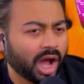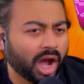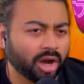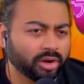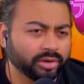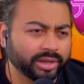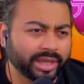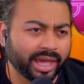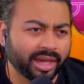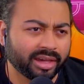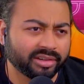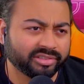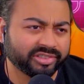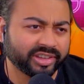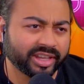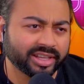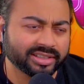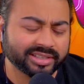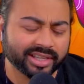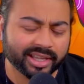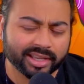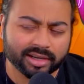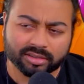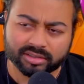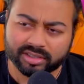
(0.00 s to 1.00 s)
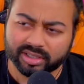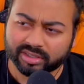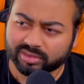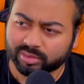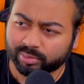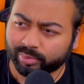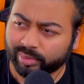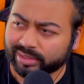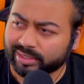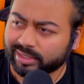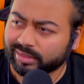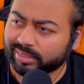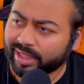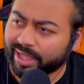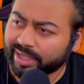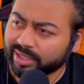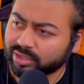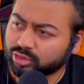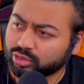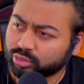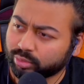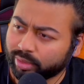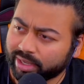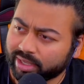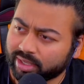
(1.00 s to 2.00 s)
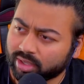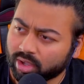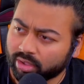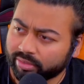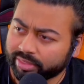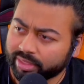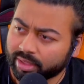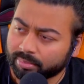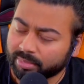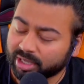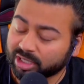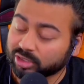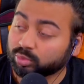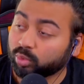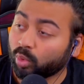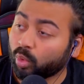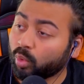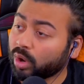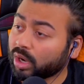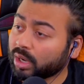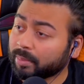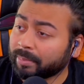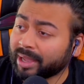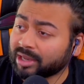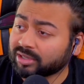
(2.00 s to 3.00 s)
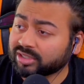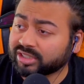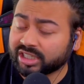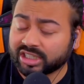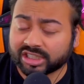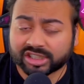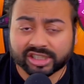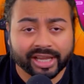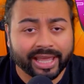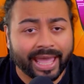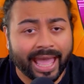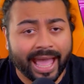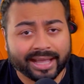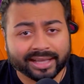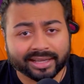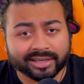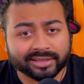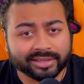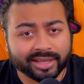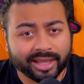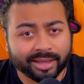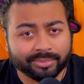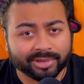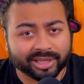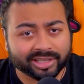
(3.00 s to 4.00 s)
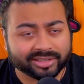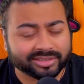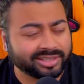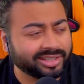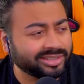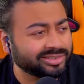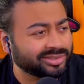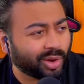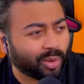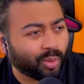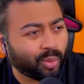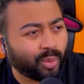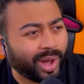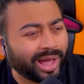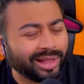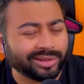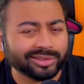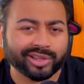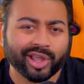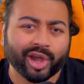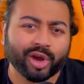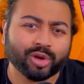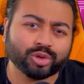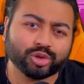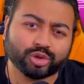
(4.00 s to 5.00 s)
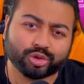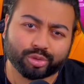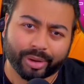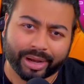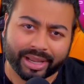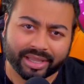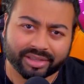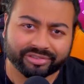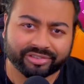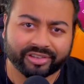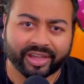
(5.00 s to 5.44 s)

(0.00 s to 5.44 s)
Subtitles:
Oh yeah, Fantano doesn't really like Drake all that much. Well, what about DJ Academics? He's a well-known Drake